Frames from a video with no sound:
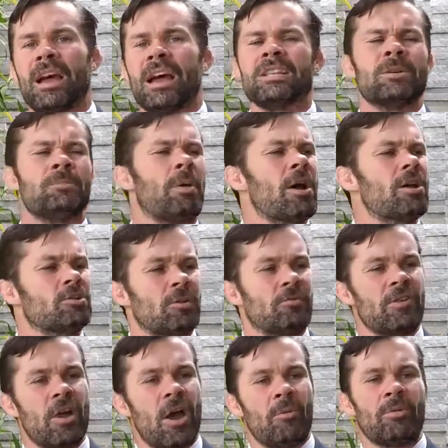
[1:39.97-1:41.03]
As opposed to if
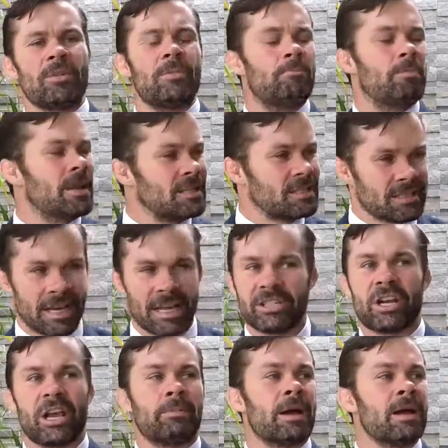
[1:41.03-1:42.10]
you're going with a big
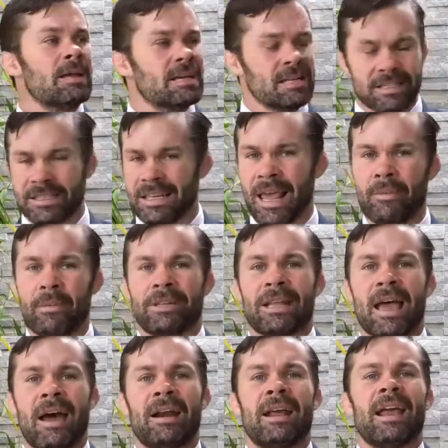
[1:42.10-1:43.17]
sledgehammer, slam it
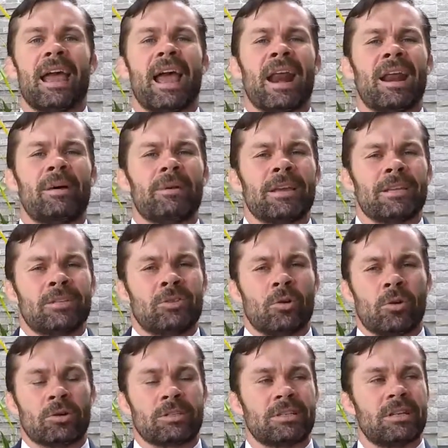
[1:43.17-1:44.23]
down, end up
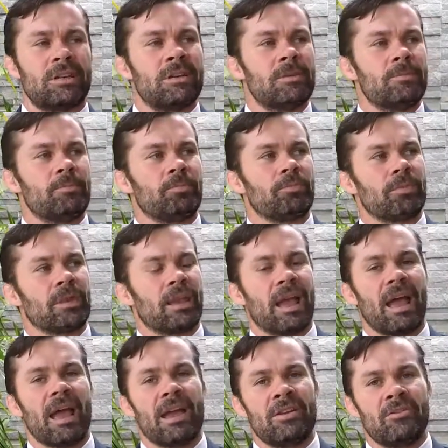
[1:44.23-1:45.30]
exhausted,
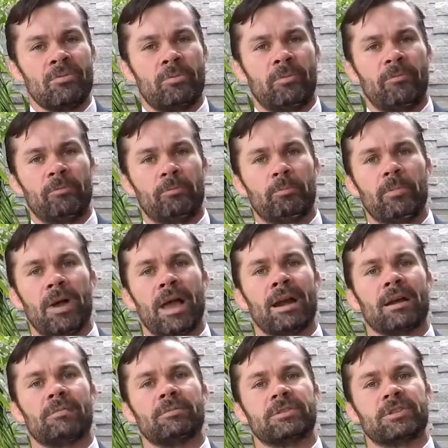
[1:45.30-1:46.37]
and you end
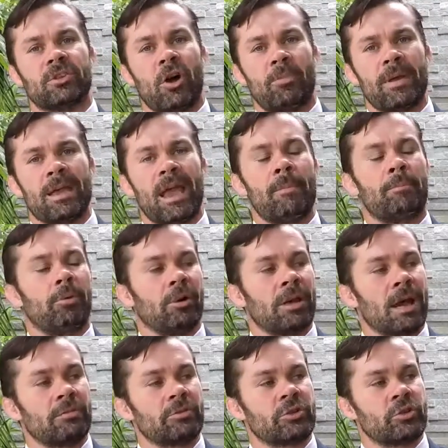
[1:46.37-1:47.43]
up stopping and pulling
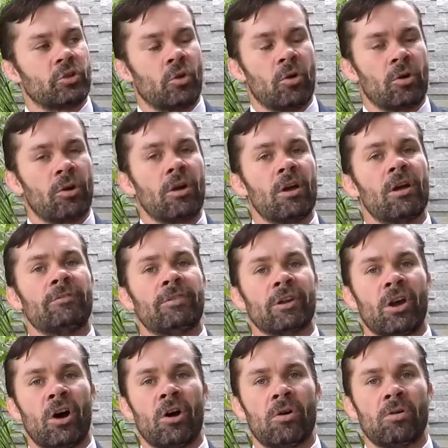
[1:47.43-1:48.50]
up short of the
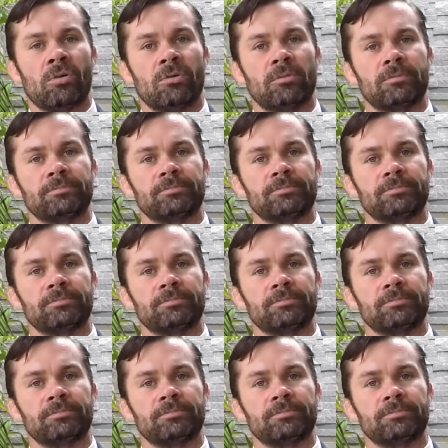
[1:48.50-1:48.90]
goal.